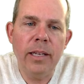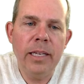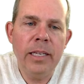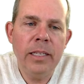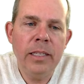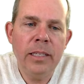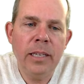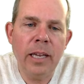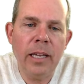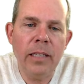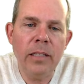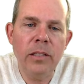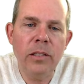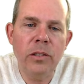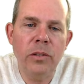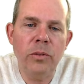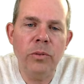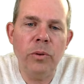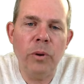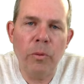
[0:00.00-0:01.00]
intent
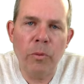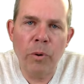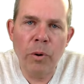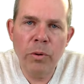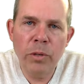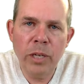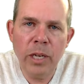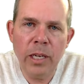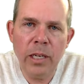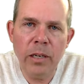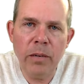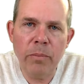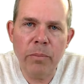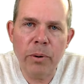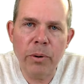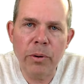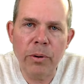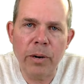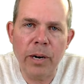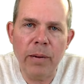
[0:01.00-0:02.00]
to rotate your
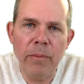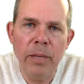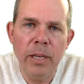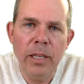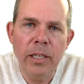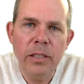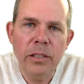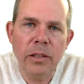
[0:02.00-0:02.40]
program